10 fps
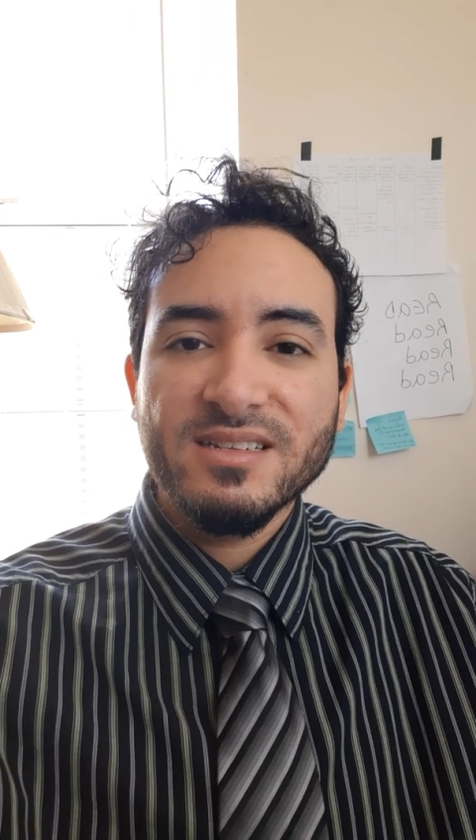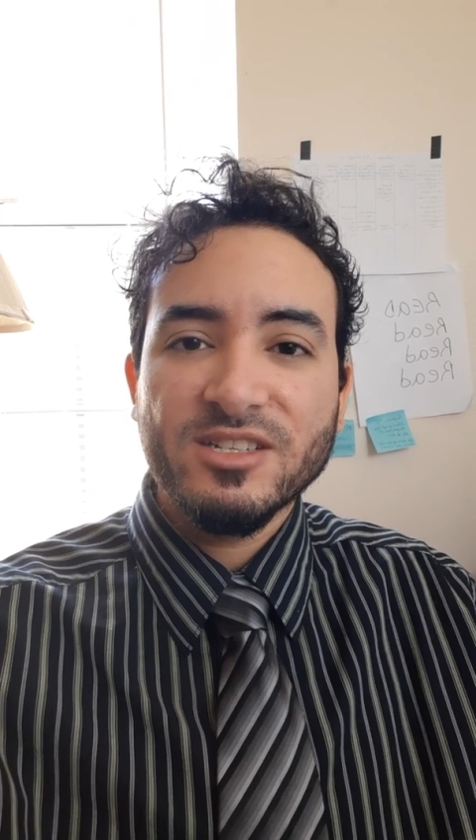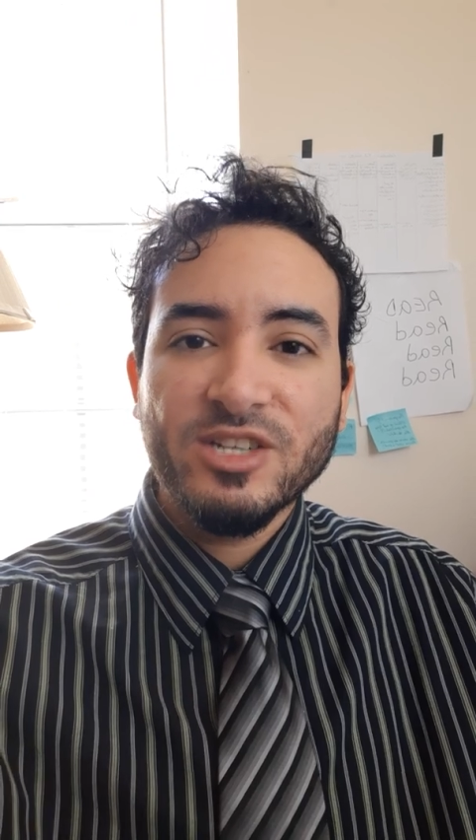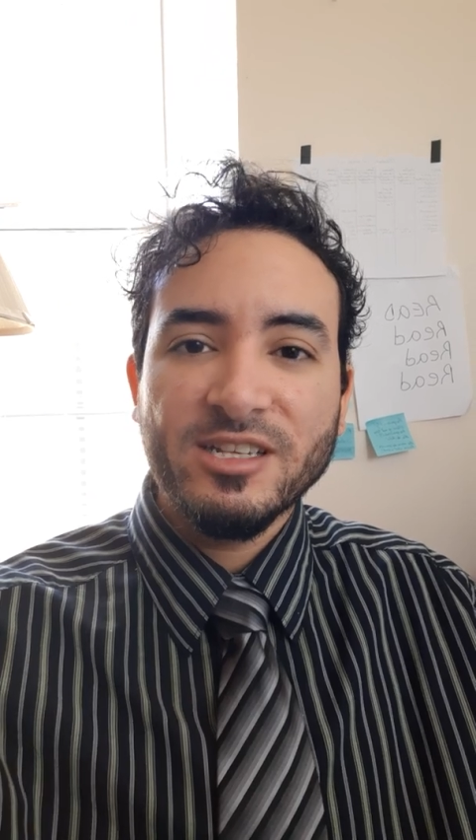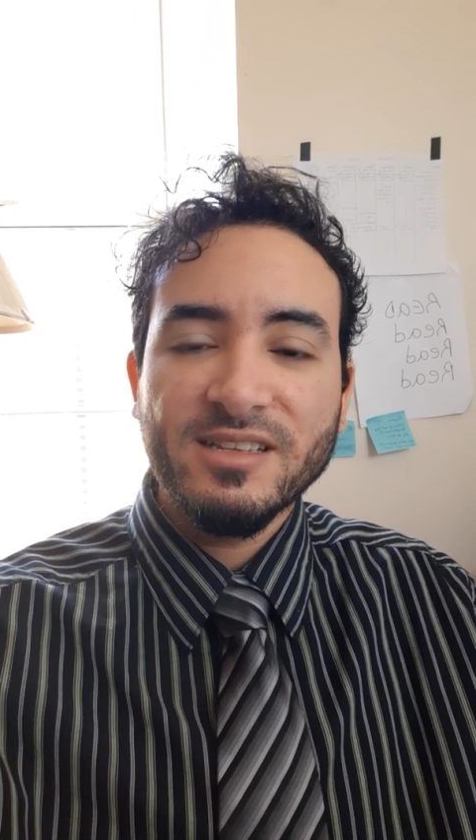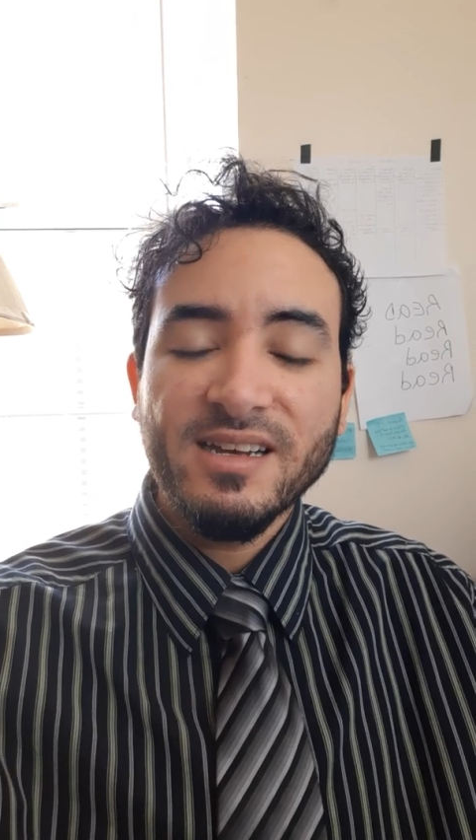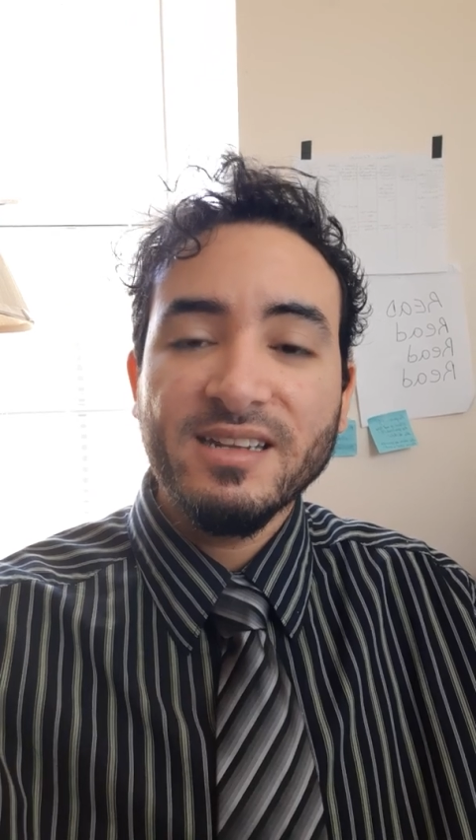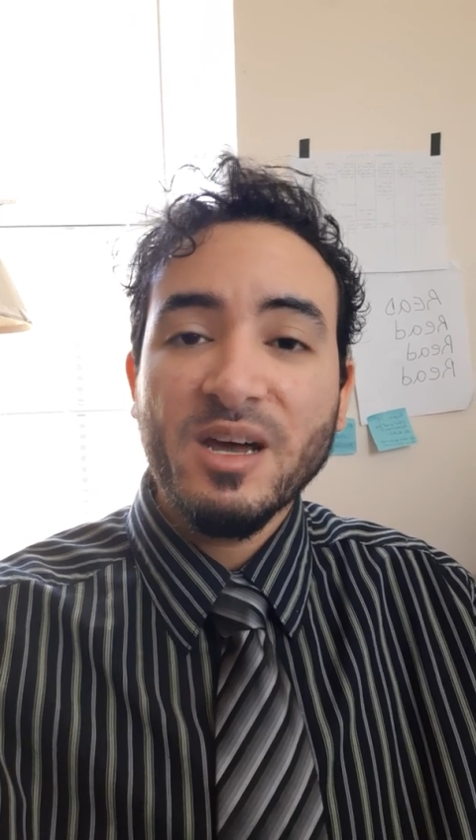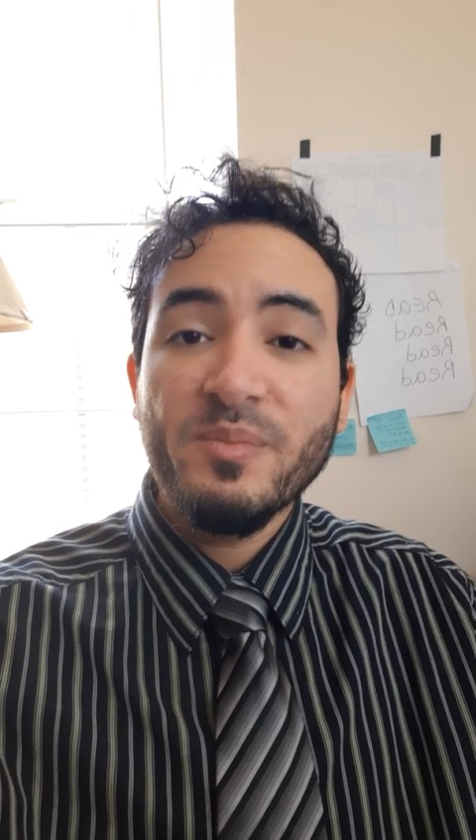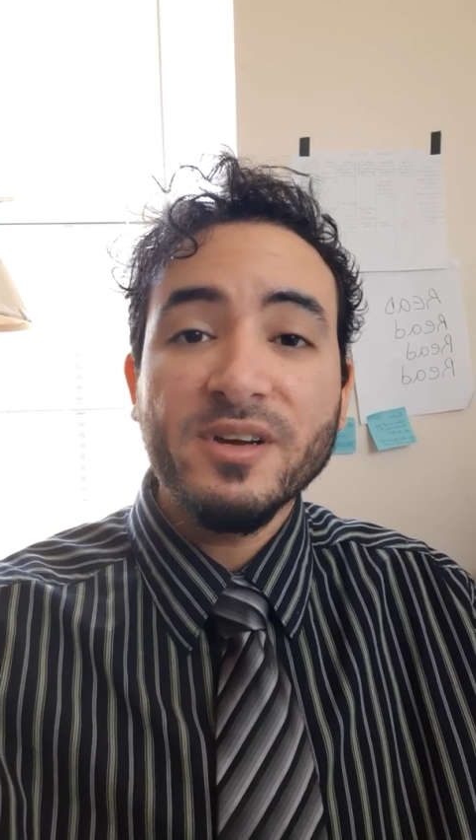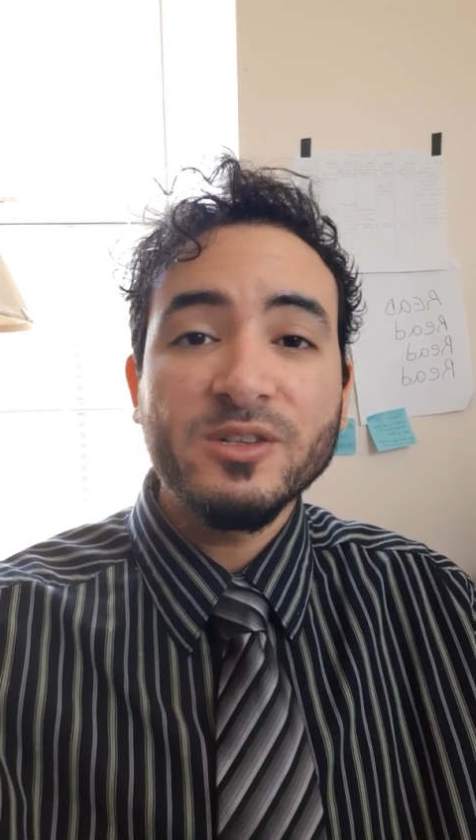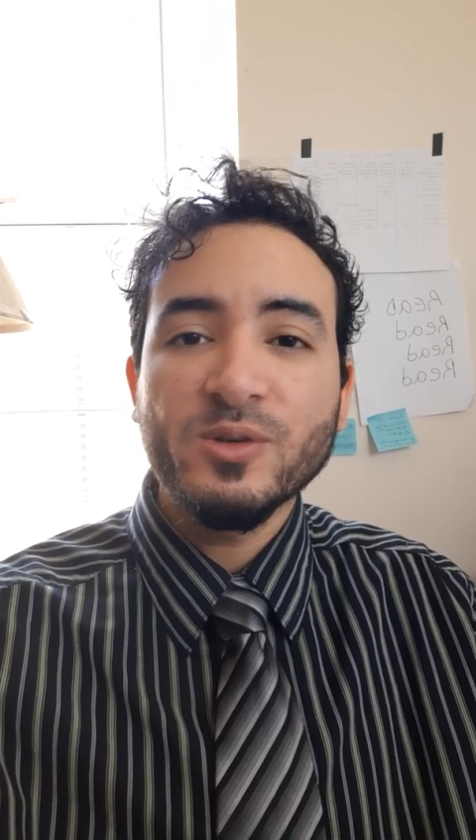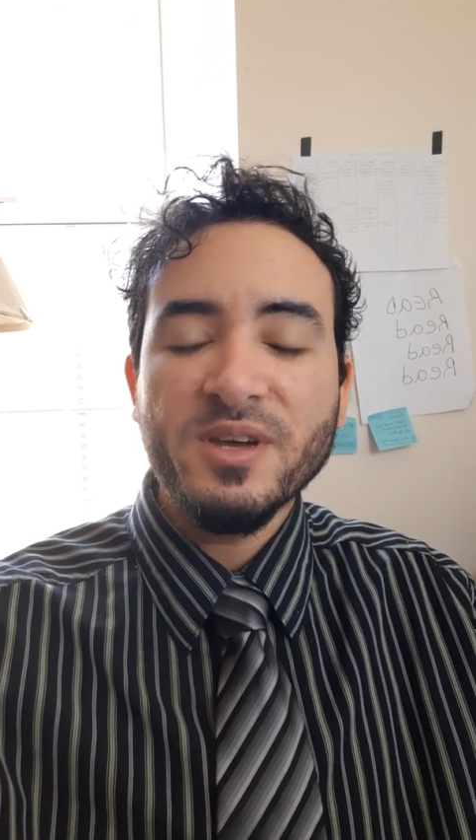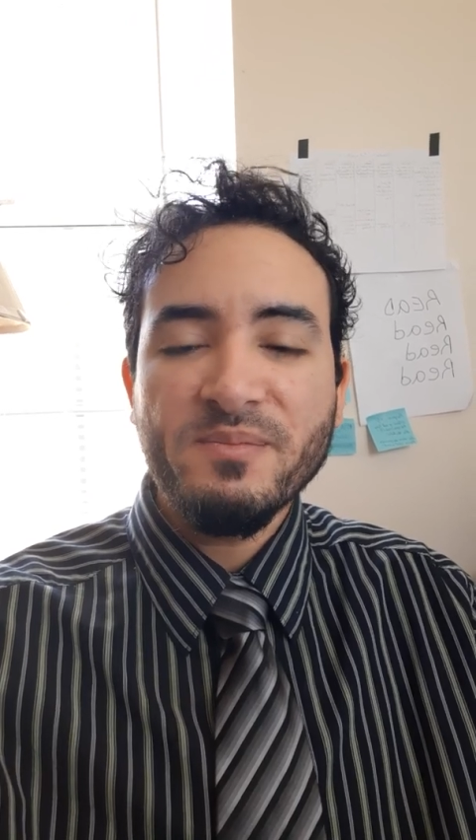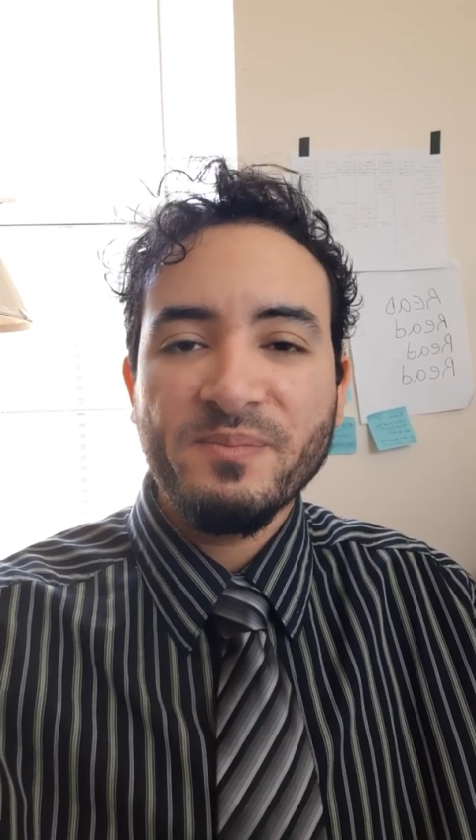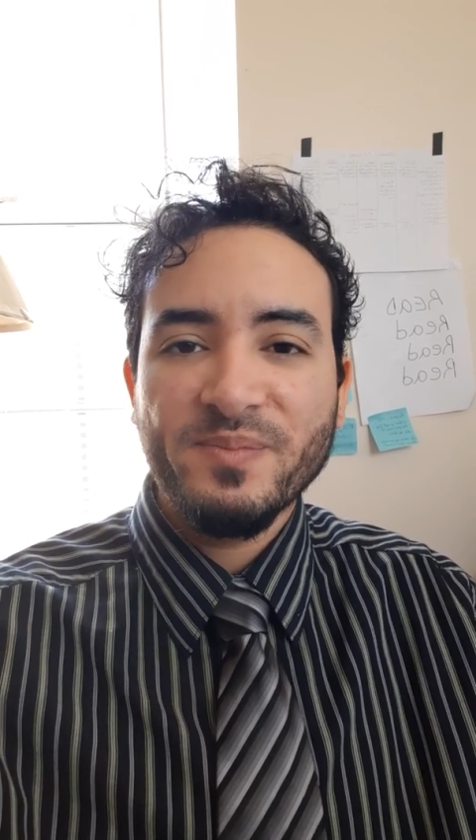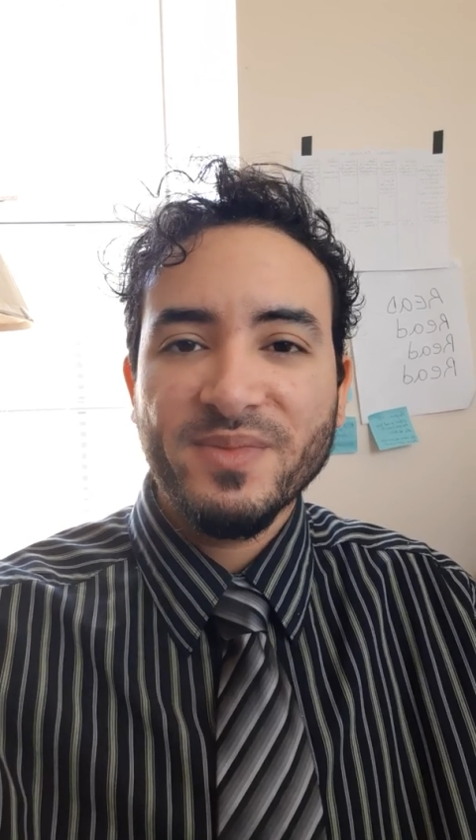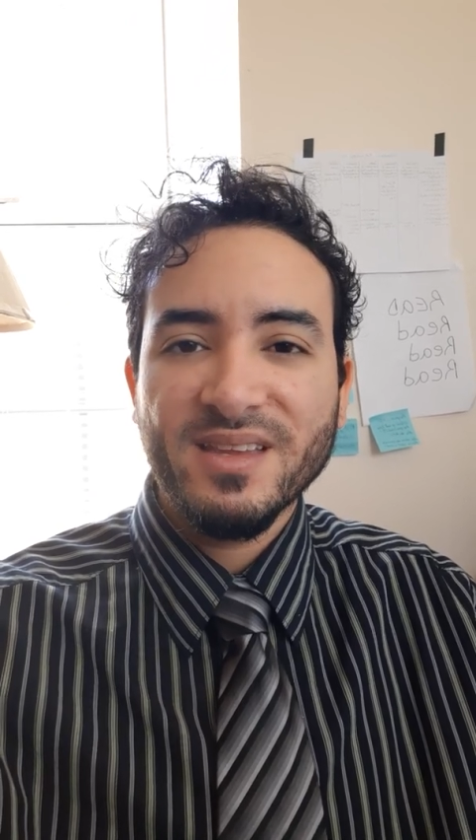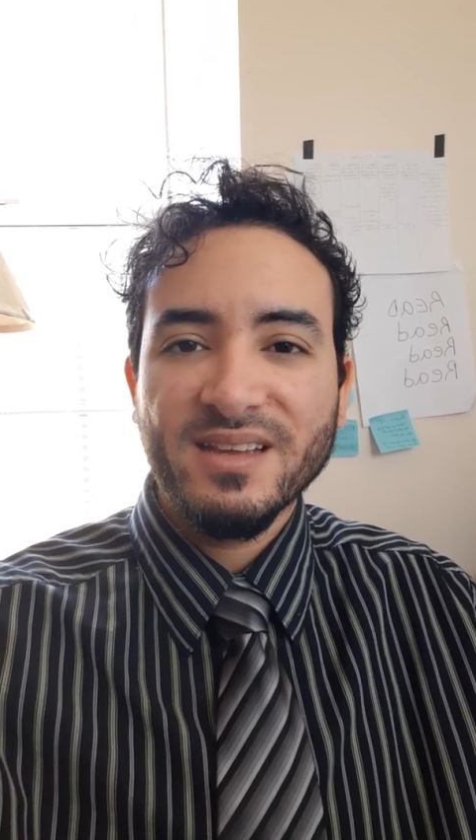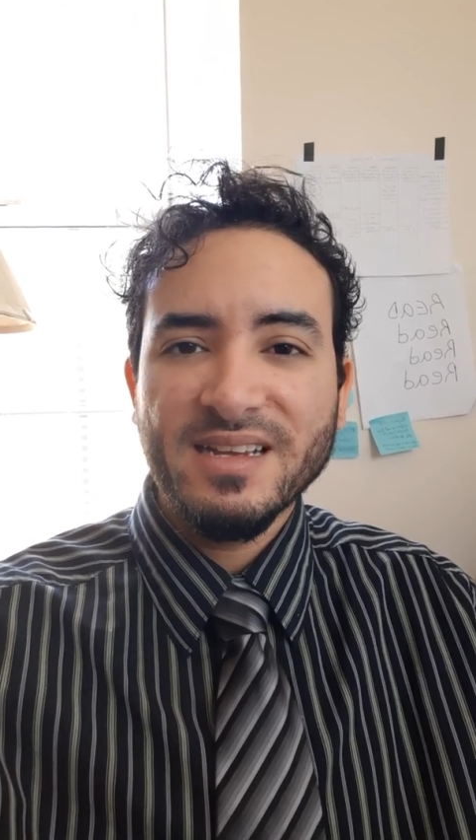Shaitan, appeared to him
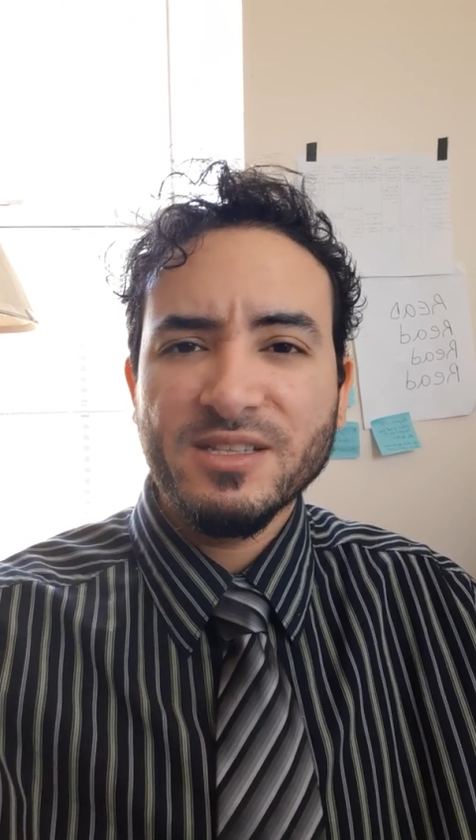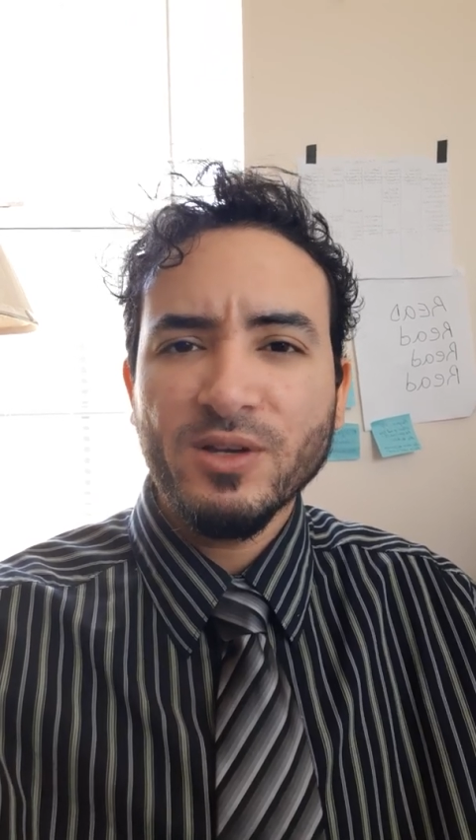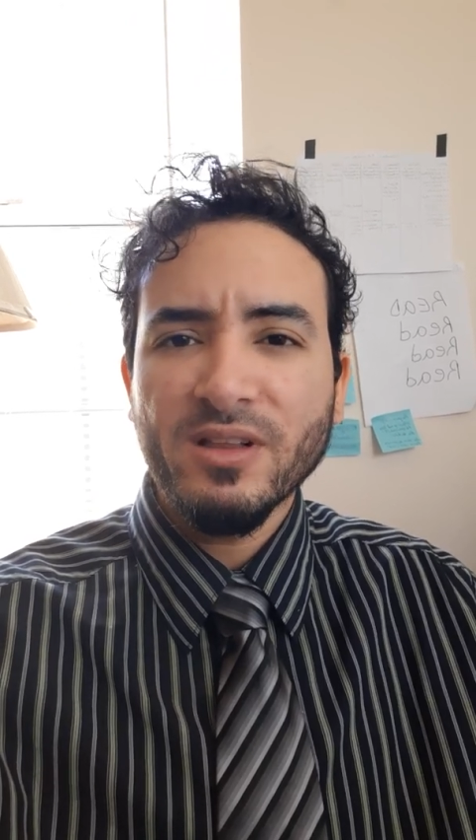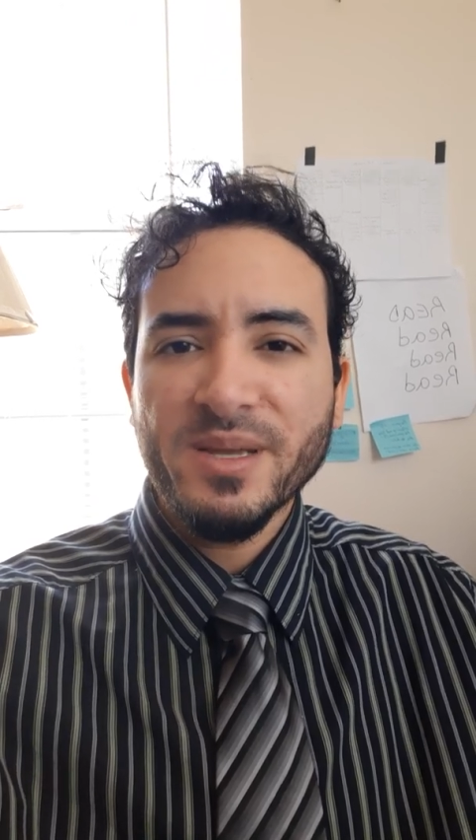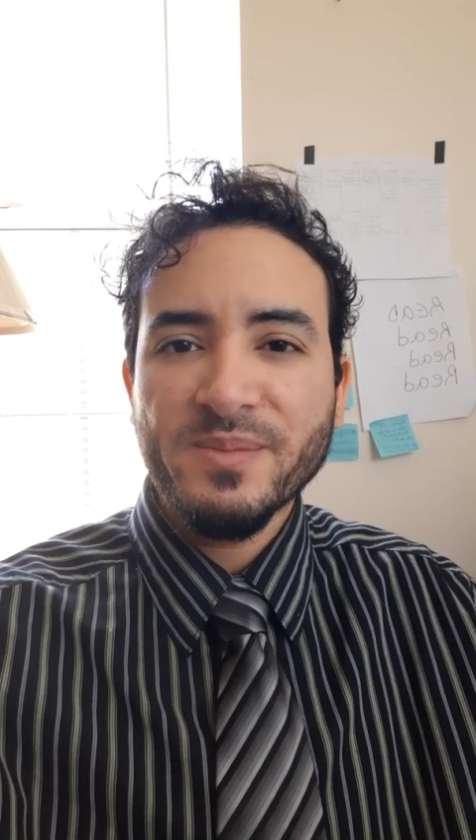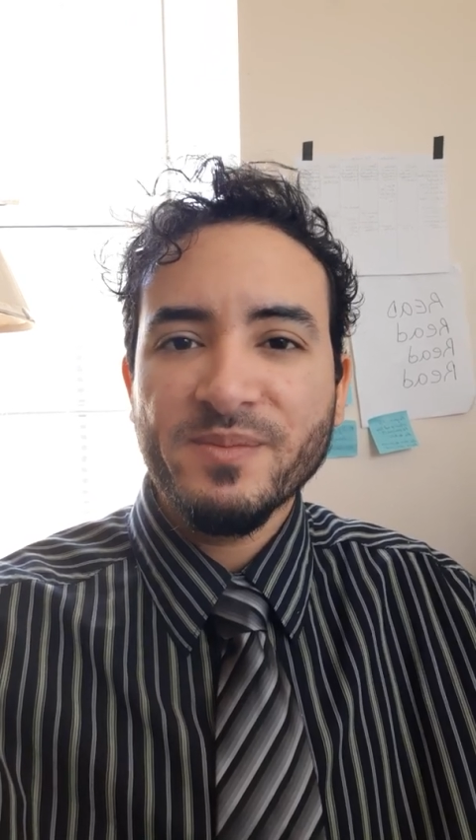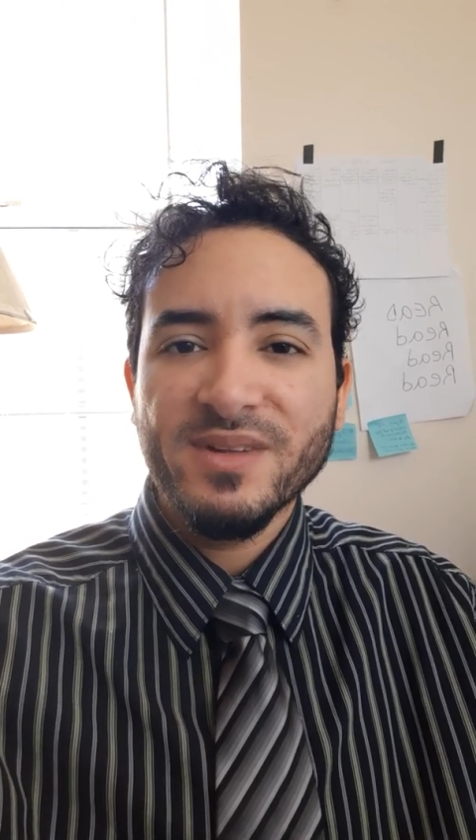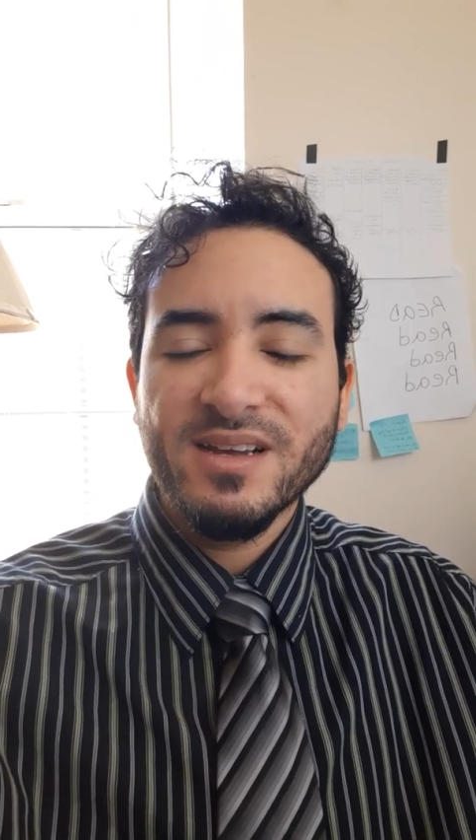and told him,